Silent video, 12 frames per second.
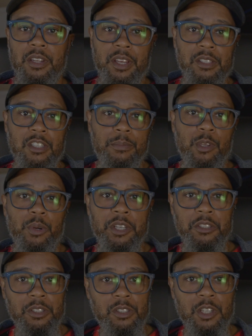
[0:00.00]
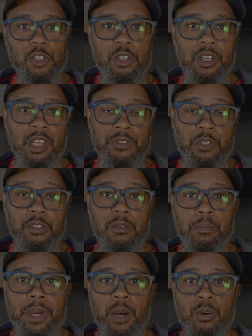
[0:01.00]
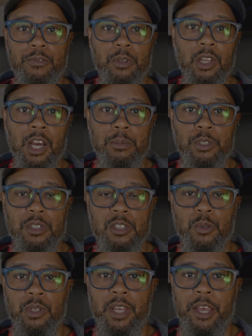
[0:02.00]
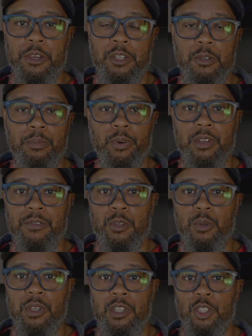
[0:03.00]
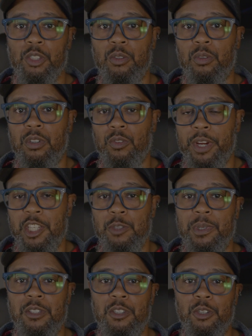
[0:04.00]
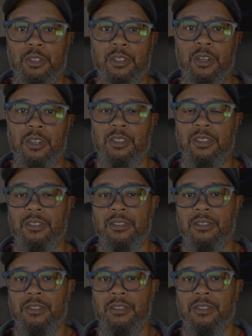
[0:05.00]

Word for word: and SWS extension gives you some powerful options to allow you to preview additional arrangements in your songs.